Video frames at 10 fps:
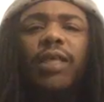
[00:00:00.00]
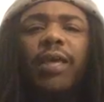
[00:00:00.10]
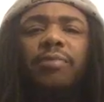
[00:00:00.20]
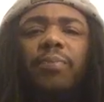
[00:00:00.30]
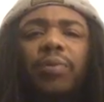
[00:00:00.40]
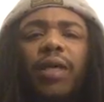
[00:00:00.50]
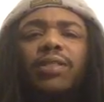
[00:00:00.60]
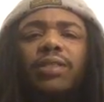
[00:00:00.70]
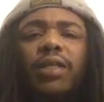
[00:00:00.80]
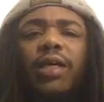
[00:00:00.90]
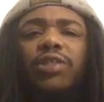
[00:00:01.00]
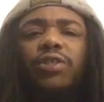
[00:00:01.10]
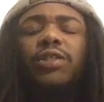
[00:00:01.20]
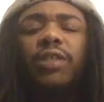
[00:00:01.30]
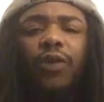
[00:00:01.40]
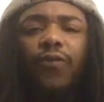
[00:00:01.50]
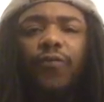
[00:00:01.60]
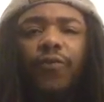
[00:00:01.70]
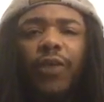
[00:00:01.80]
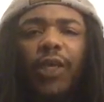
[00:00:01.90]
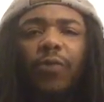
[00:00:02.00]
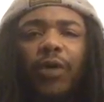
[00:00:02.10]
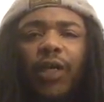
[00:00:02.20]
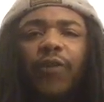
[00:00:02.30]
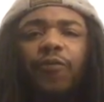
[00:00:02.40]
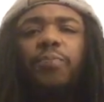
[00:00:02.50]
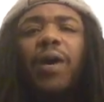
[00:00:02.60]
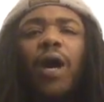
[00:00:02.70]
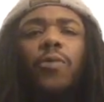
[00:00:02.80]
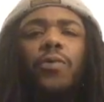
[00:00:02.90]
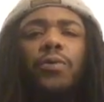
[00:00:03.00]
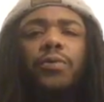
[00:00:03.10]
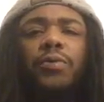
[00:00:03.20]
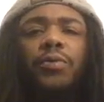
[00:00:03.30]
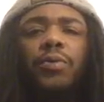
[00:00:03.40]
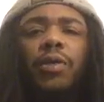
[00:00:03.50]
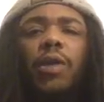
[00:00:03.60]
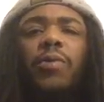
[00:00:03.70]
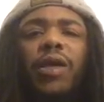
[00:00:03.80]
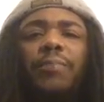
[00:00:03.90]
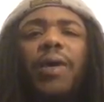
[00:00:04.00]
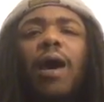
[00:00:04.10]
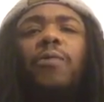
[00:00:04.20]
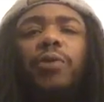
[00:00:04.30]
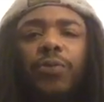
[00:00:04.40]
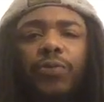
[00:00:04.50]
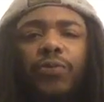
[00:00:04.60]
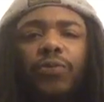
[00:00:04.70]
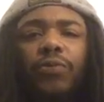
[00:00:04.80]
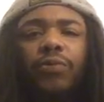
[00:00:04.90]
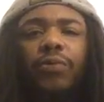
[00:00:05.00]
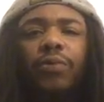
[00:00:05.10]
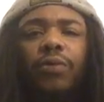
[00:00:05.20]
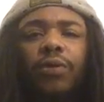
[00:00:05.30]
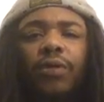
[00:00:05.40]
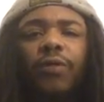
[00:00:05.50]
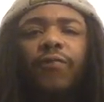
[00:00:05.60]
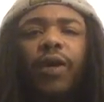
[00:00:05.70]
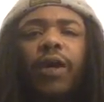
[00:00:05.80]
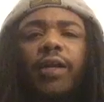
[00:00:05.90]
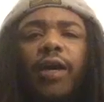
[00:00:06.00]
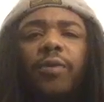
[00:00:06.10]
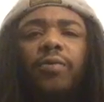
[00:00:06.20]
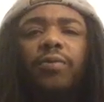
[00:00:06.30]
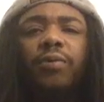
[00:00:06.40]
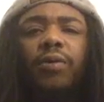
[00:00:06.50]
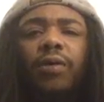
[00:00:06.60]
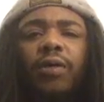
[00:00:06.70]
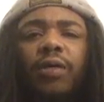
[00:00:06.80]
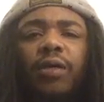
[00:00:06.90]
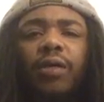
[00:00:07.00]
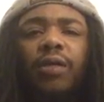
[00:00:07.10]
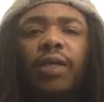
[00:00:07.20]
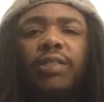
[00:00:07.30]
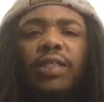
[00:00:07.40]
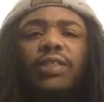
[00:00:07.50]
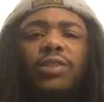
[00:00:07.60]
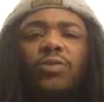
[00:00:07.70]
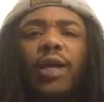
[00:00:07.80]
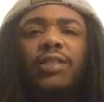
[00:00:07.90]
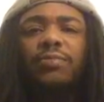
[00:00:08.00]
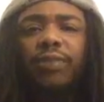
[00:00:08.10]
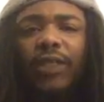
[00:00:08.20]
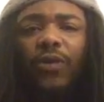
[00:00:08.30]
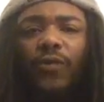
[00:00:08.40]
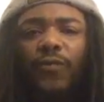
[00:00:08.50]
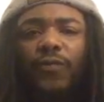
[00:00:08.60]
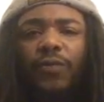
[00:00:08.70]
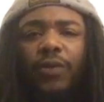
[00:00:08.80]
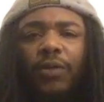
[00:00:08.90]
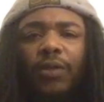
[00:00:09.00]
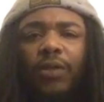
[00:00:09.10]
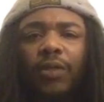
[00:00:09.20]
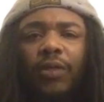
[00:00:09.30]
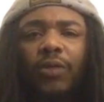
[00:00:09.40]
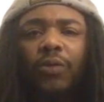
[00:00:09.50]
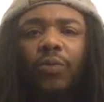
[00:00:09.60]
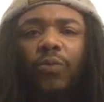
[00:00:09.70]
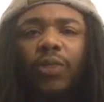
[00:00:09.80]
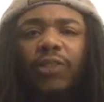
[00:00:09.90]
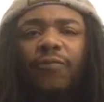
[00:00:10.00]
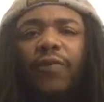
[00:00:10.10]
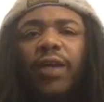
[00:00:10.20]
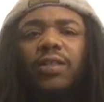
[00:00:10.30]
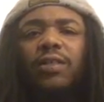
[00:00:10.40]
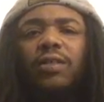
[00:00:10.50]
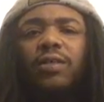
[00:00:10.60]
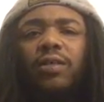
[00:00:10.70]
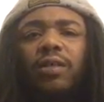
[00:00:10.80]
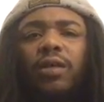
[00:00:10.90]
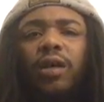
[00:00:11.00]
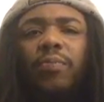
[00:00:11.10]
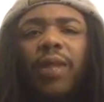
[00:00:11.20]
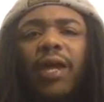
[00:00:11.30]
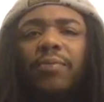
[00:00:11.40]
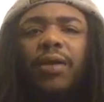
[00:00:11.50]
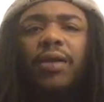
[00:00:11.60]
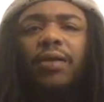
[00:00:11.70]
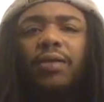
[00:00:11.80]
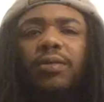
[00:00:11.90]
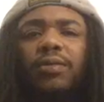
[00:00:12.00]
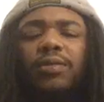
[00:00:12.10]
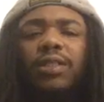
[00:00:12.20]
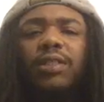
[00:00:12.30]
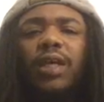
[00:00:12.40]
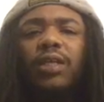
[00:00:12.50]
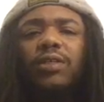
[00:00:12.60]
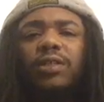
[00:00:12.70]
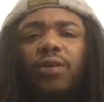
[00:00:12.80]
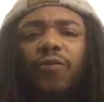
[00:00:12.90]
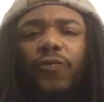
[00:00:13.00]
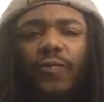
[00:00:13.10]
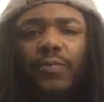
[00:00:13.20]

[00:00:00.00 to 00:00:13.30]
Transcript: same complexion as yourself, it will give you power. It will empower you to find out that Jesus Christ himself was in fact a black man just like yourself.